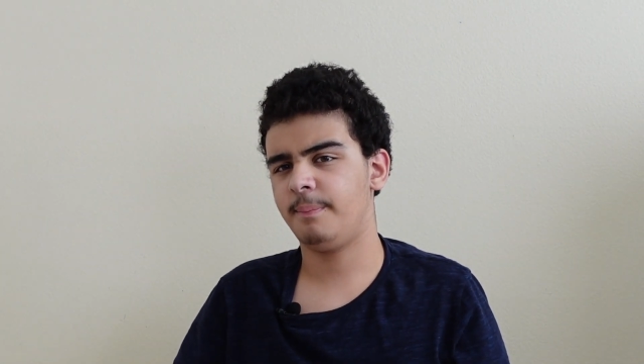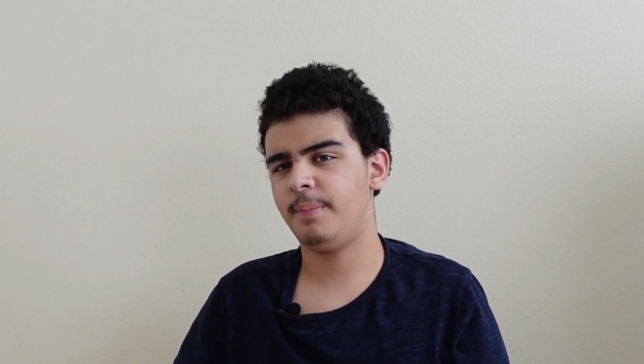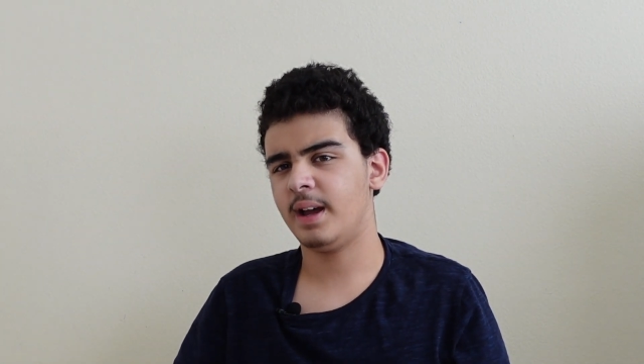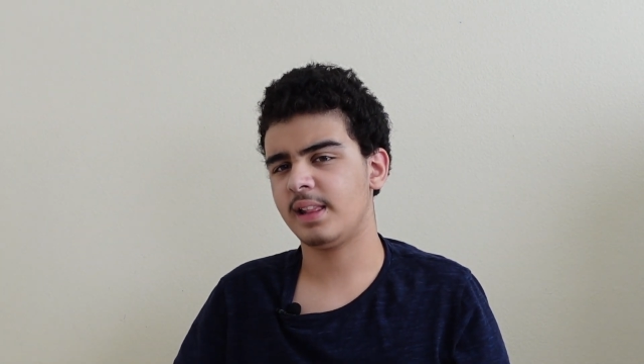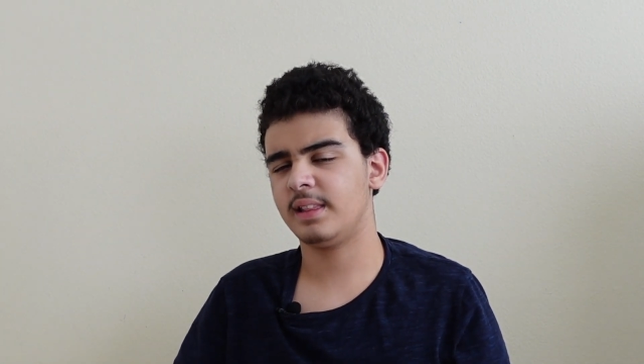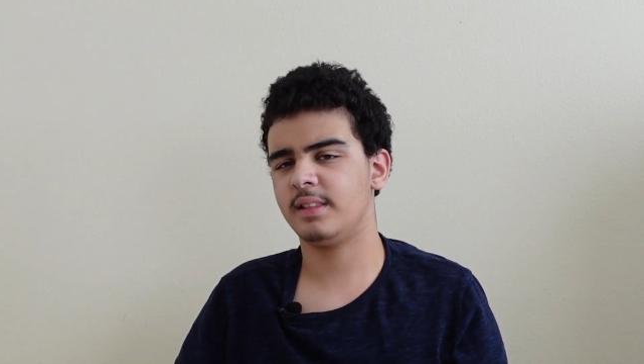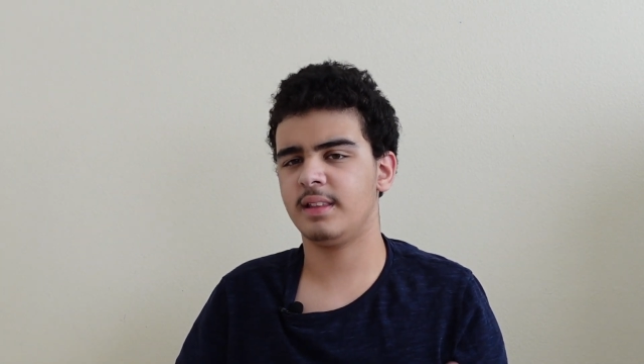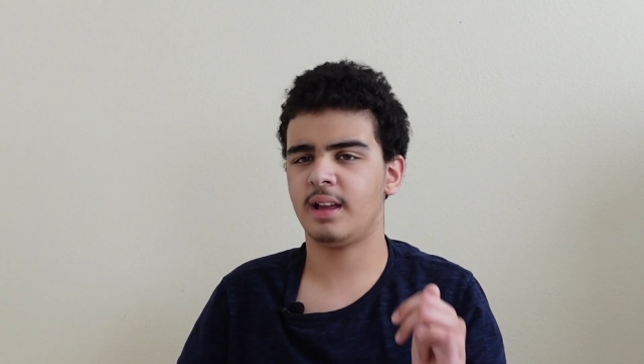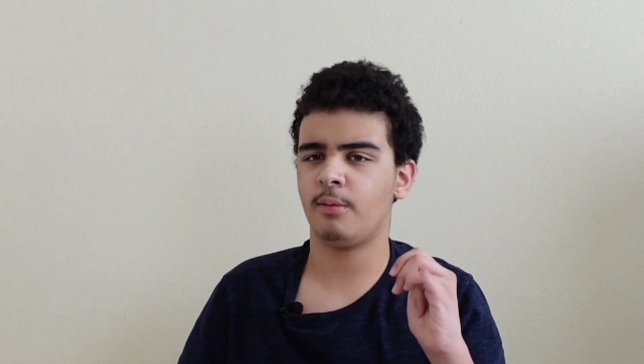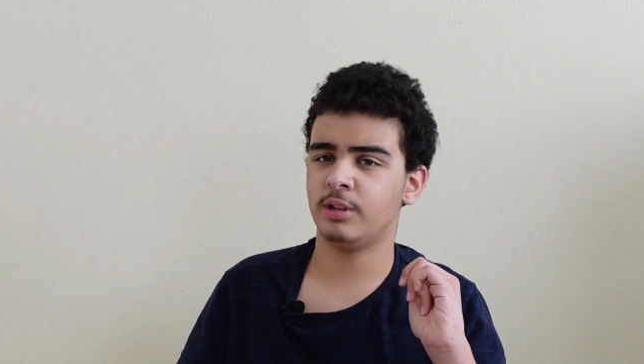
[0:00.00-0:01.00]
but
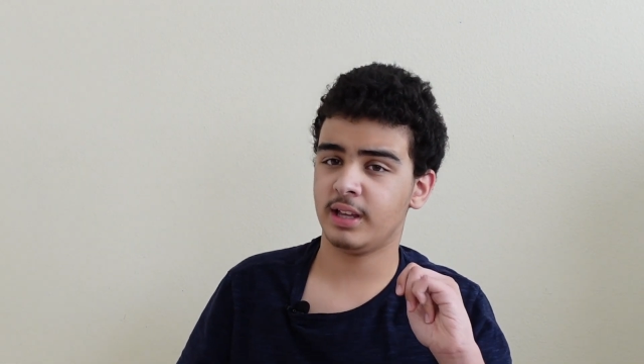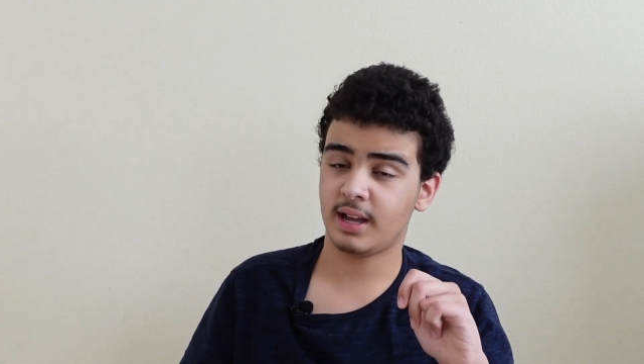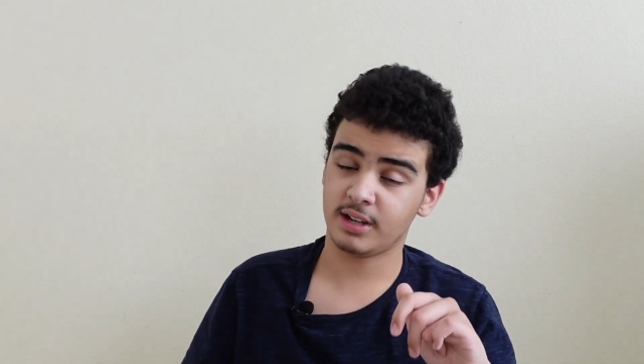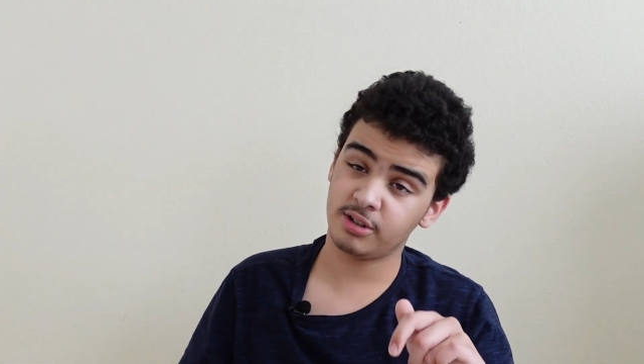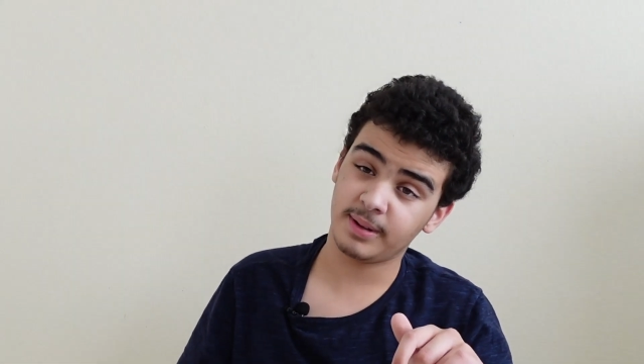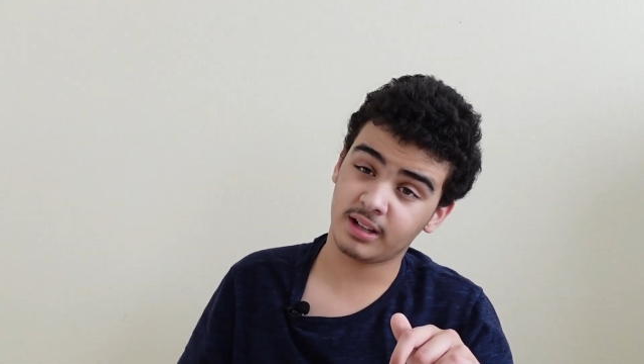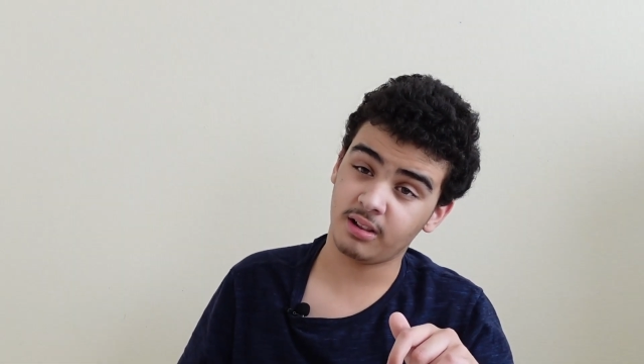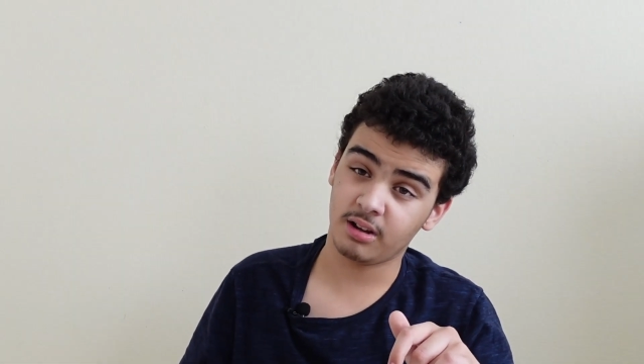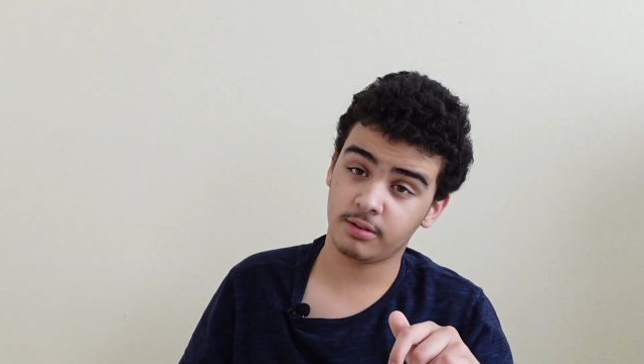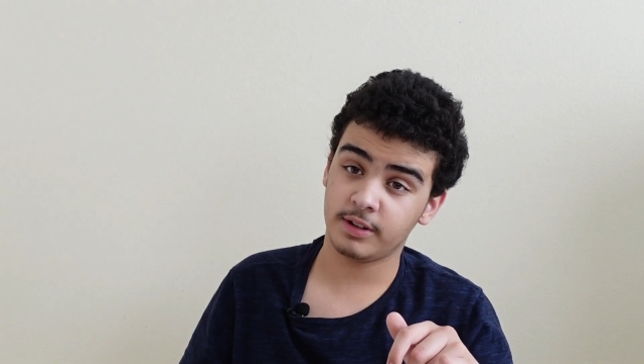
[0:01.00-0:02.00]
I could make a
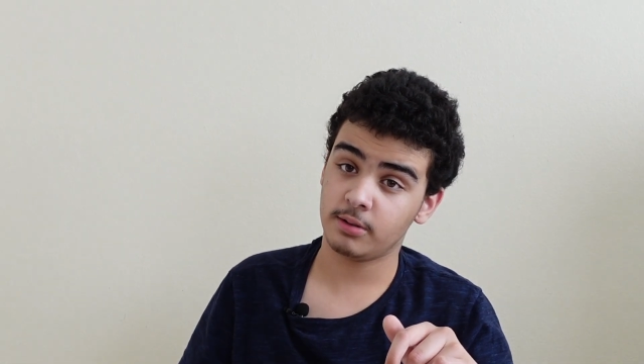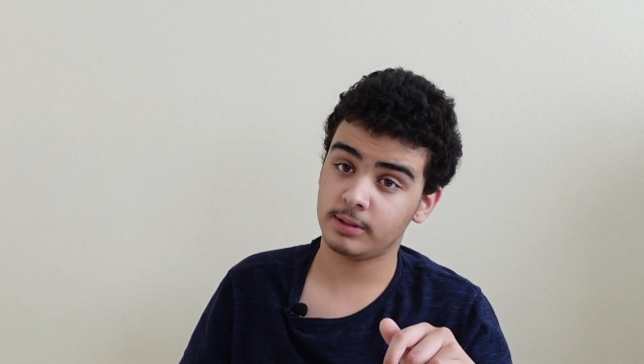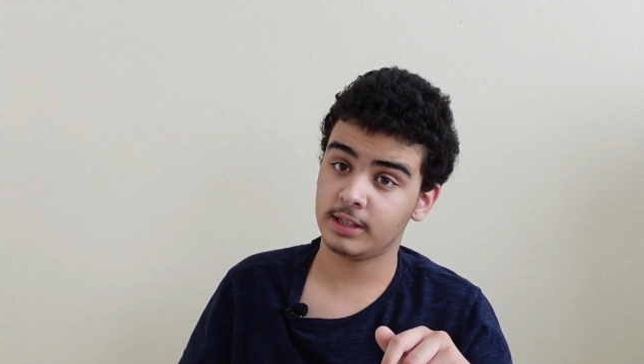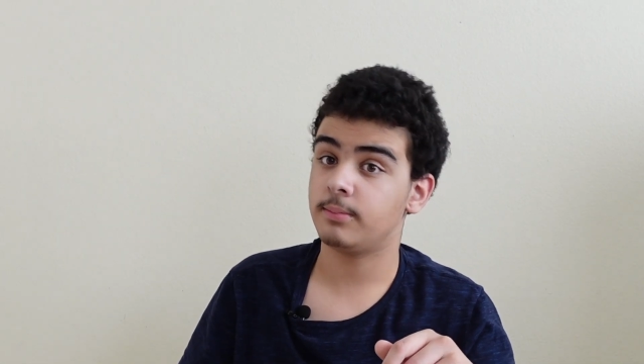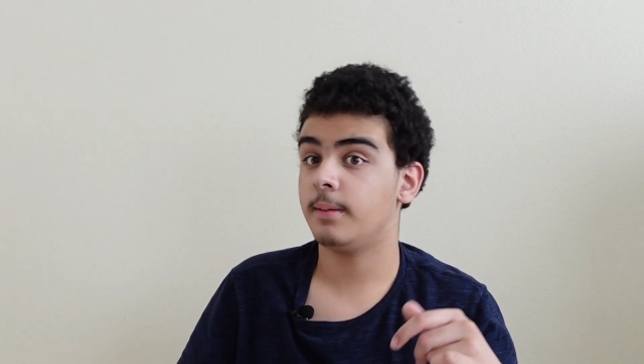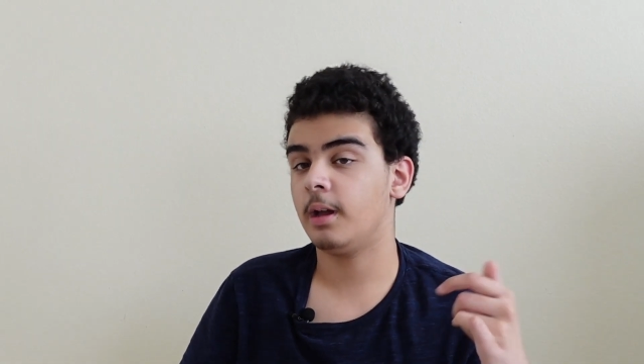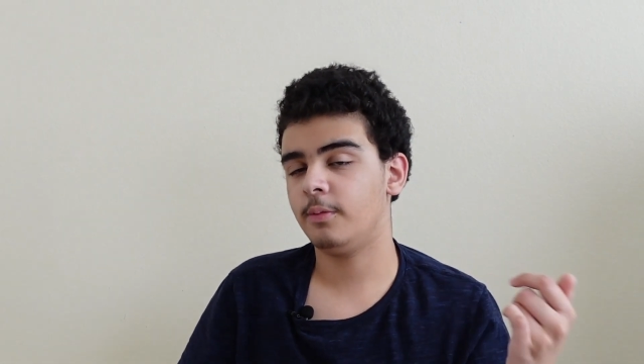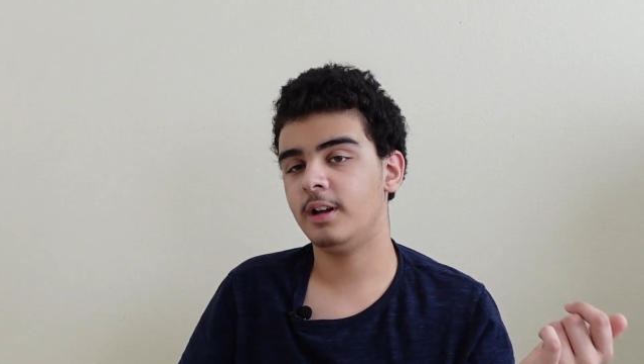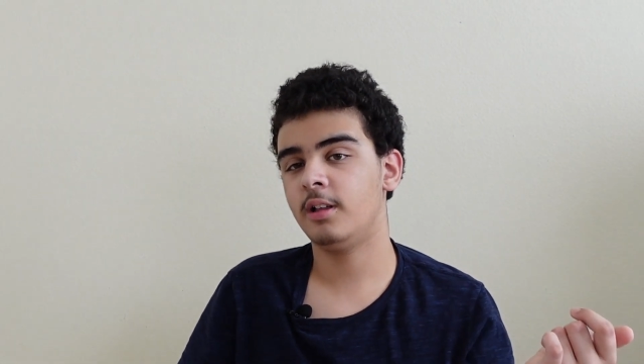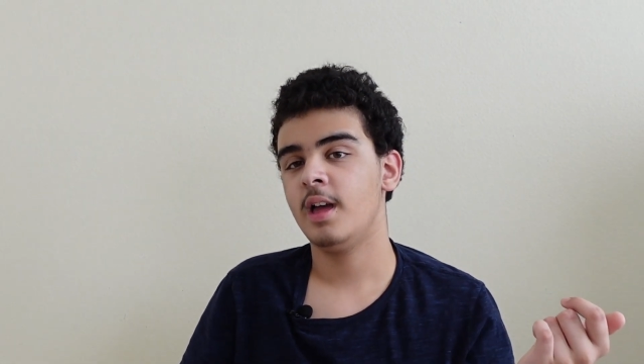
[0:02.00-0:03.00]
longer video about this, and maybe I
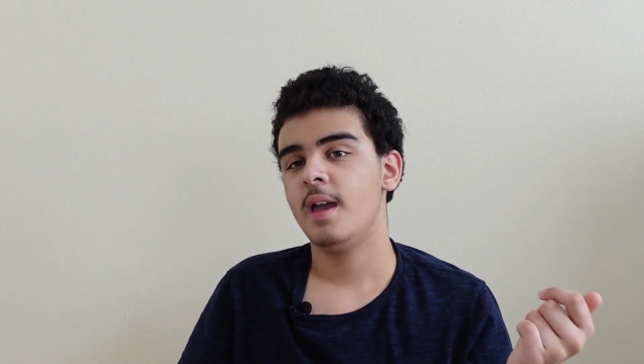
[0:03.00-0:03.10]
will.